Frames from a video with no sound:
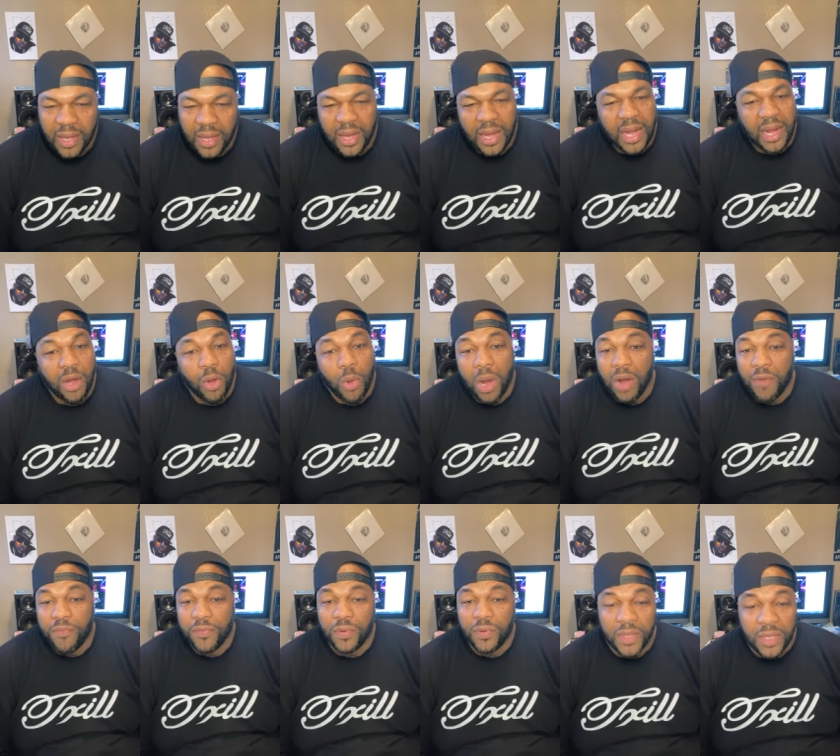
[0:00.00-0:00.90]
I go
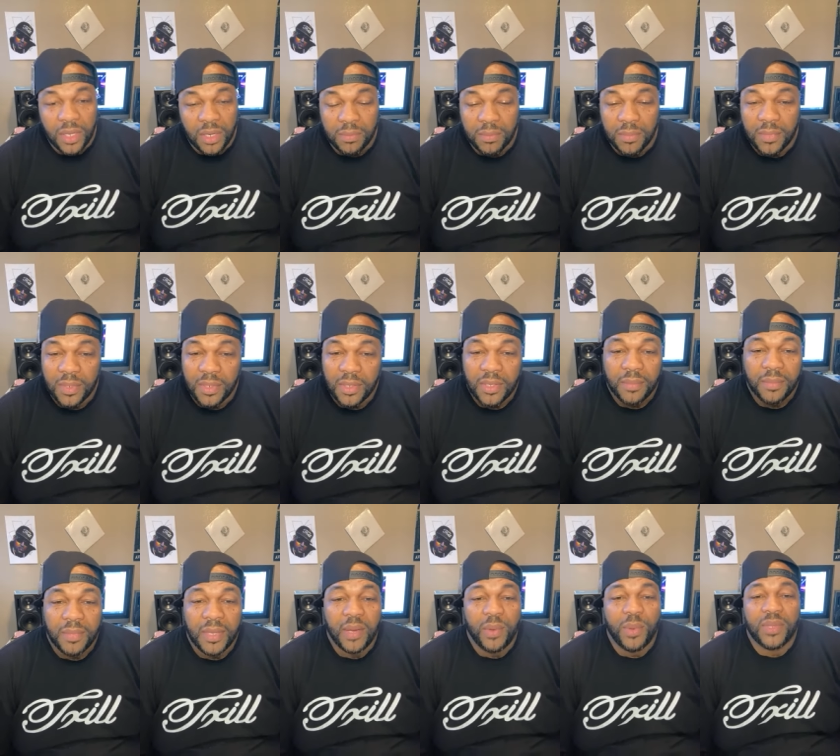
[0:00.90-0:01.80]
off on him.
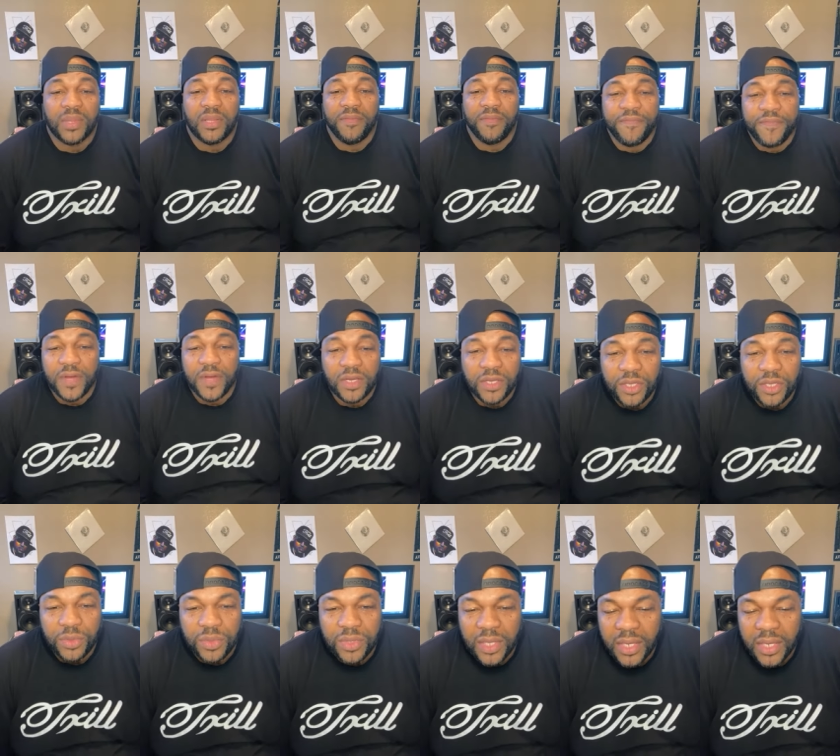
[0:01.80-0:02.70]
Man, what the fuck
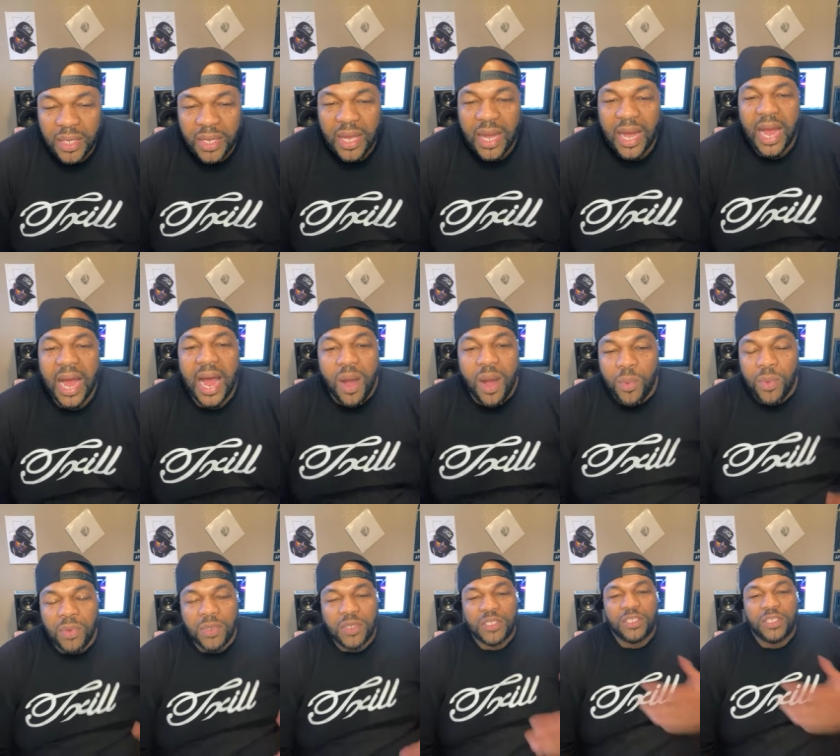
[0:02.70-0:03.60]
you think I
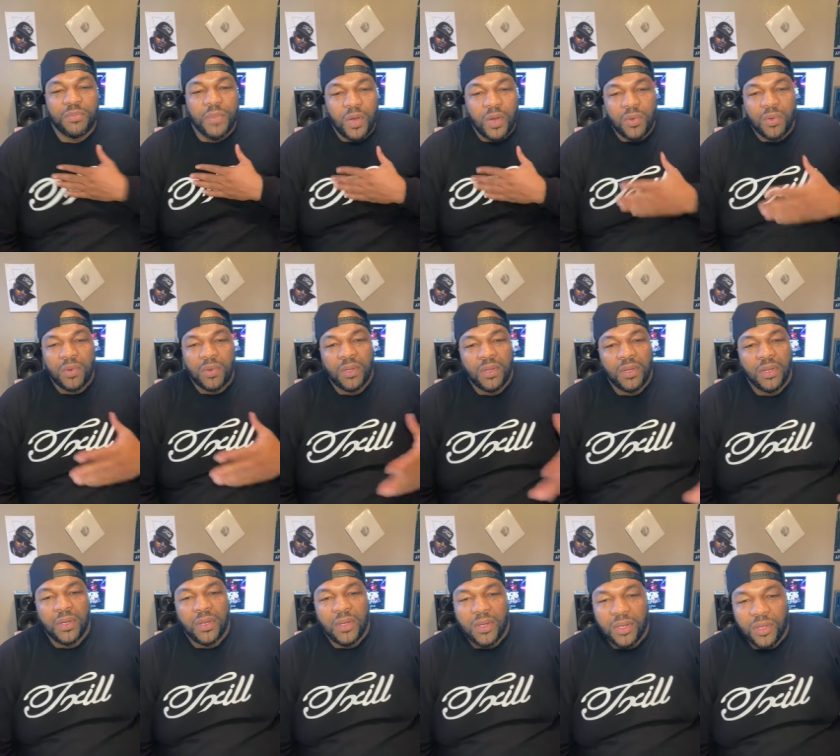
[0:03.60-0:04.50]
want to smoke?
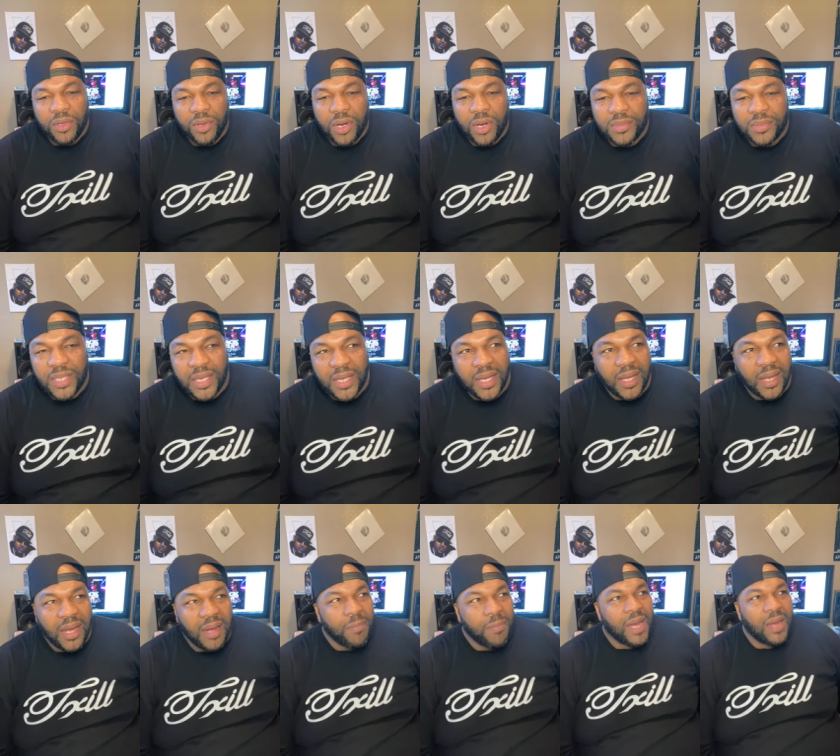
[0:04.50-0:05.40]
You know what I'm saying?
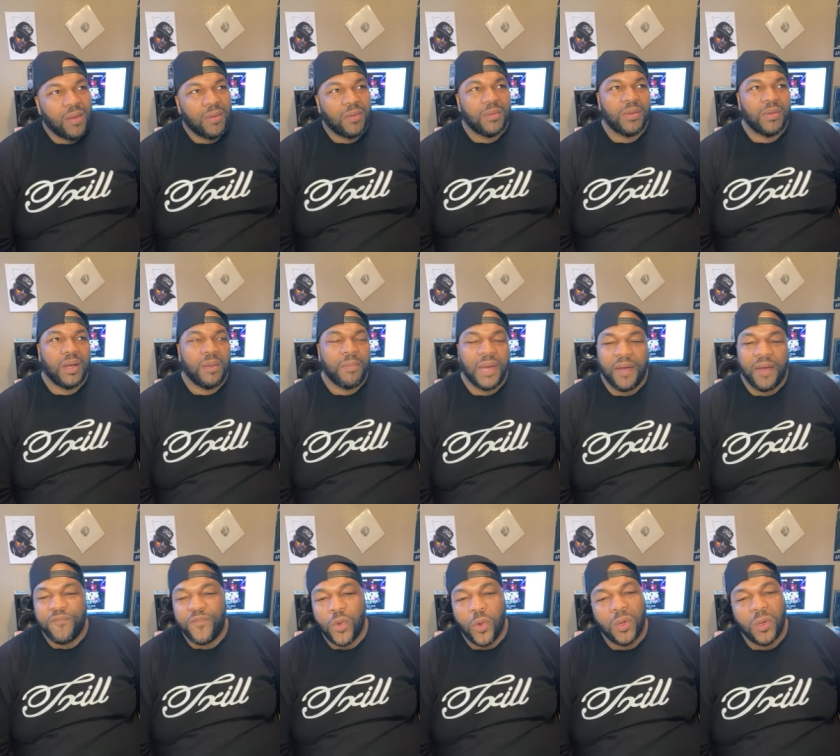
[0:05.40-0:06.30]
I'm about, I'm
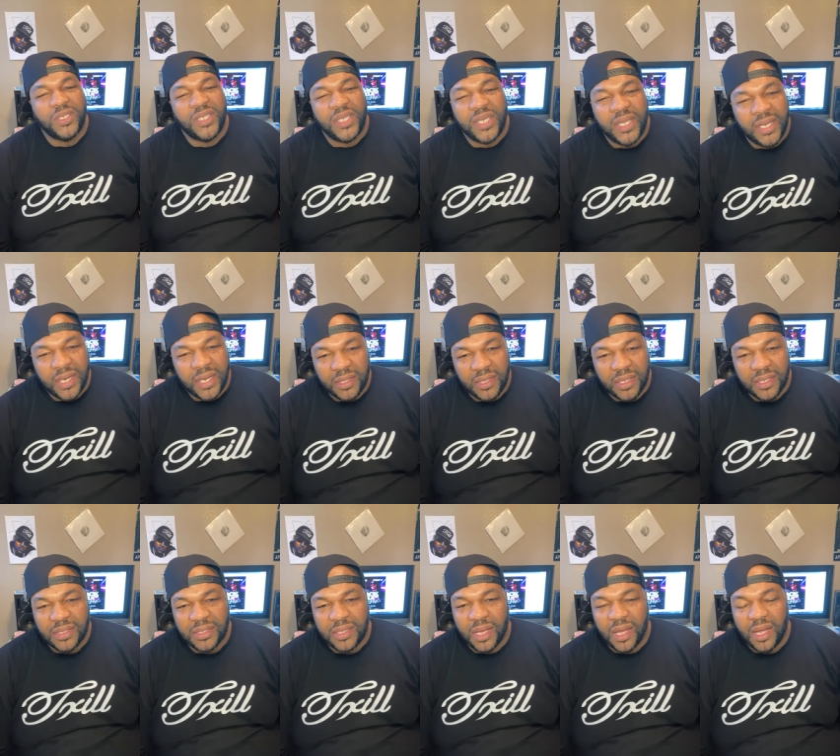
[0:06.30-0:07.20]
about fourteen at
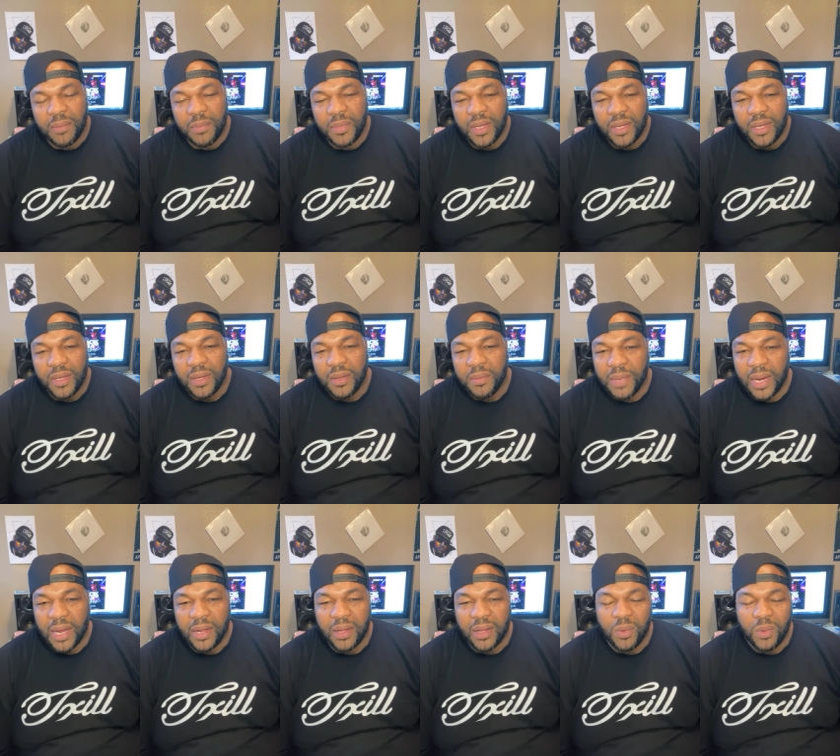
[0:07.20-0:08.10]
this time.
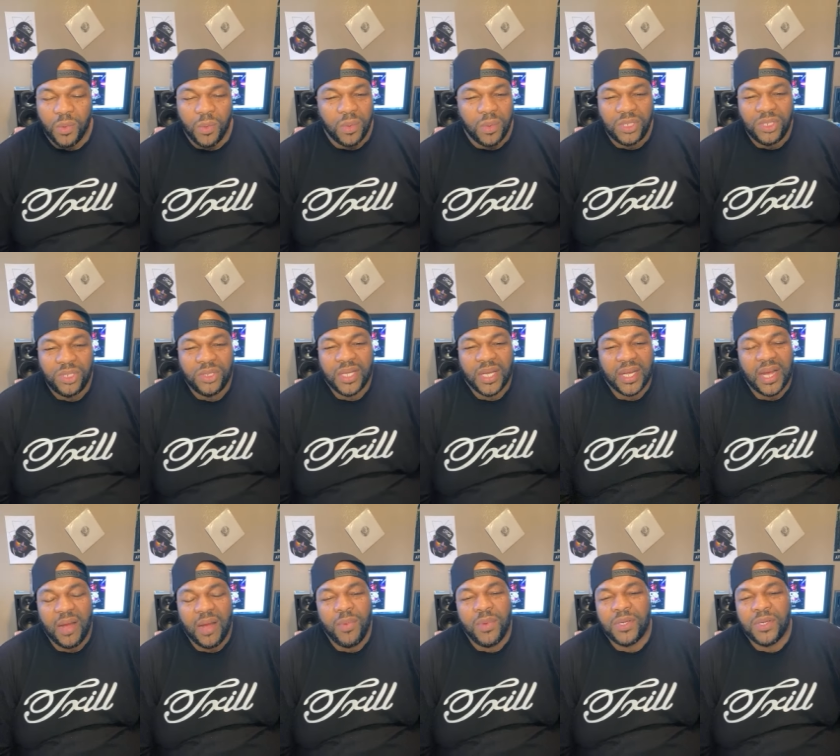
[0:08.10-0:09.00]
Like, what you think
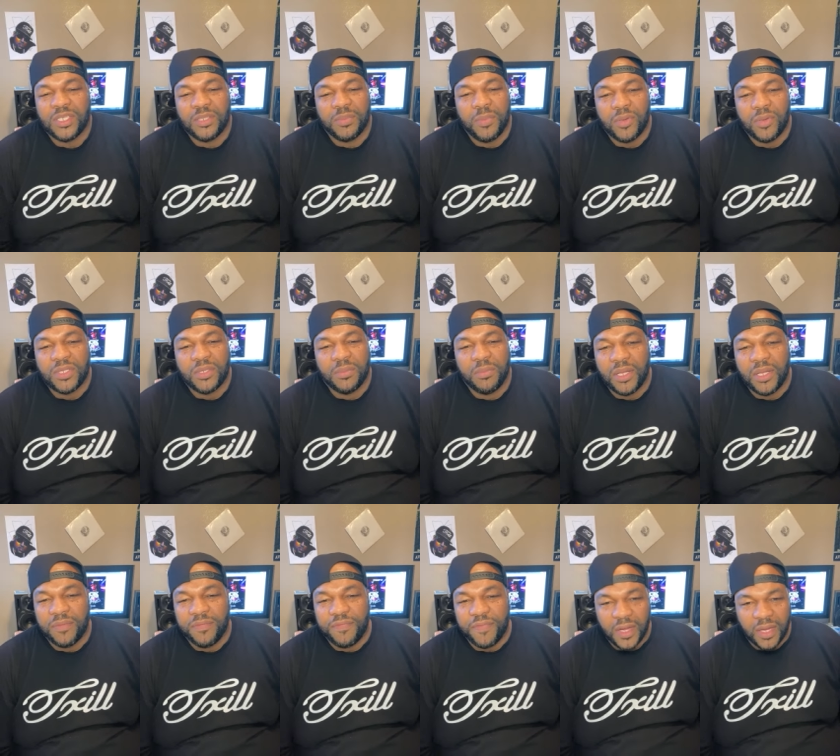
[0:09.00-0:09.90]
I want to smoke some
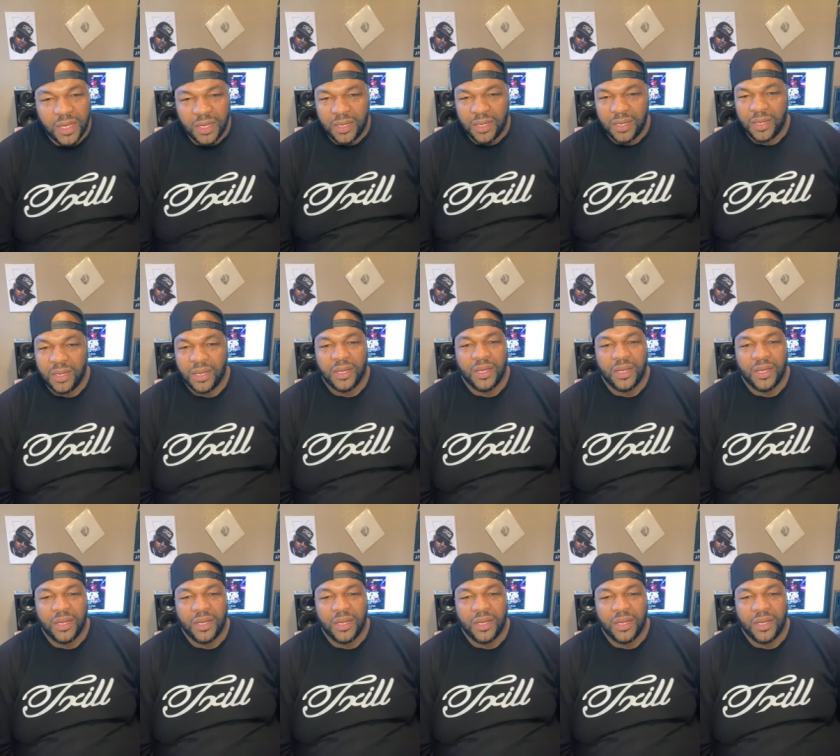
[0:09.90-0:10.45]
motherfucking